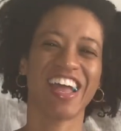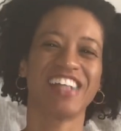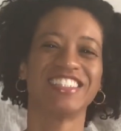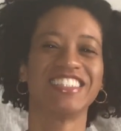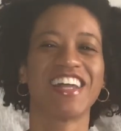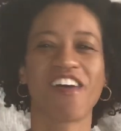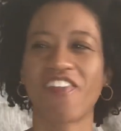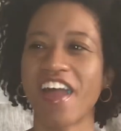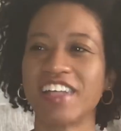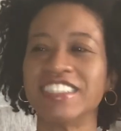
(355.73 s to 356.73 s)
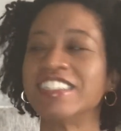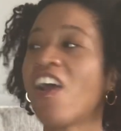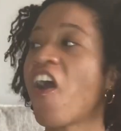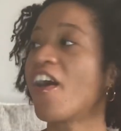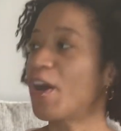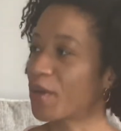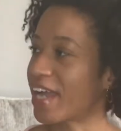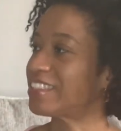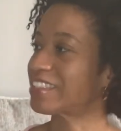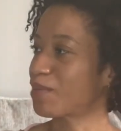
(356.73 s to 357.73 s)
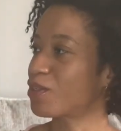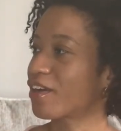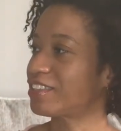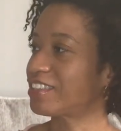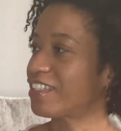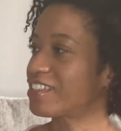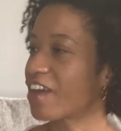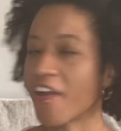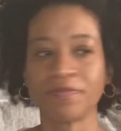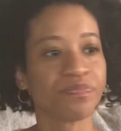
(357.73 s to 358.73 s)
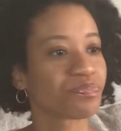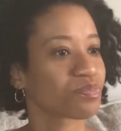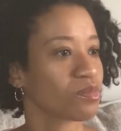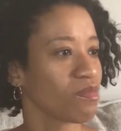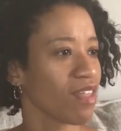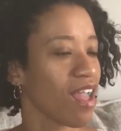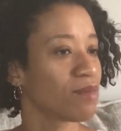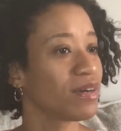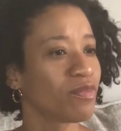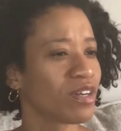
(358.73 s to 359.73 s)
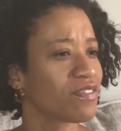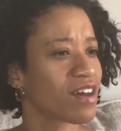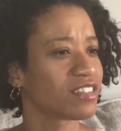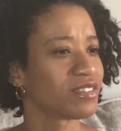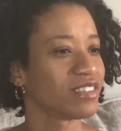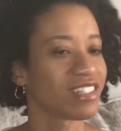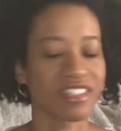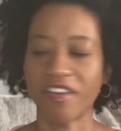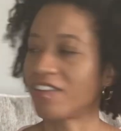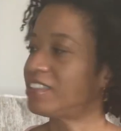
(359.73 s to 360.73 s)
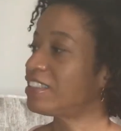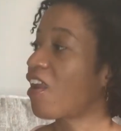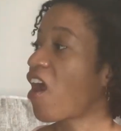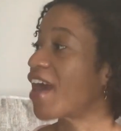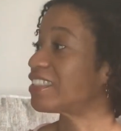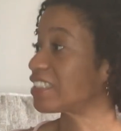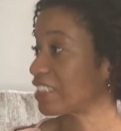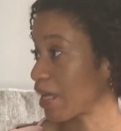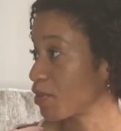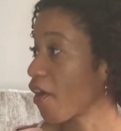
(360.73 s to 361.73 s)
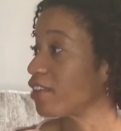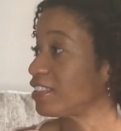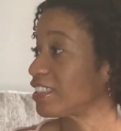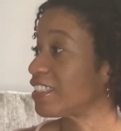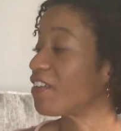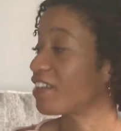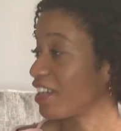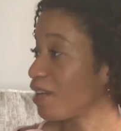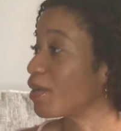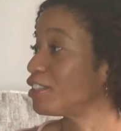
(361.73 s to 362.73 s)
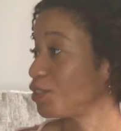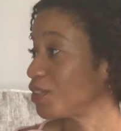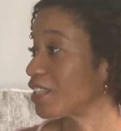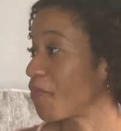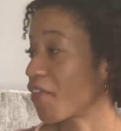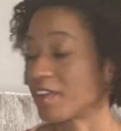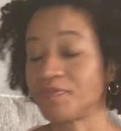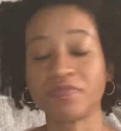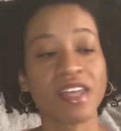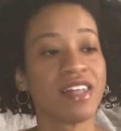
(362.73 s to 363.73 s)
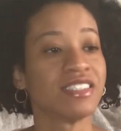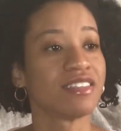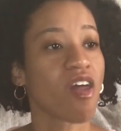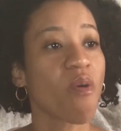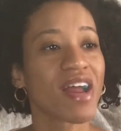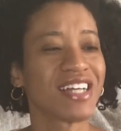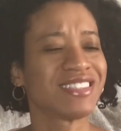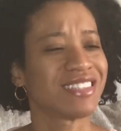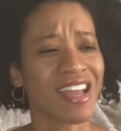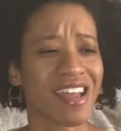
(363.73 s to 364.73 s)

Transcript: and then I'm like, Okay, stop talking to yourself. But what if I don't want to? Stop talking to yourself, get up and do something. Okay, dang,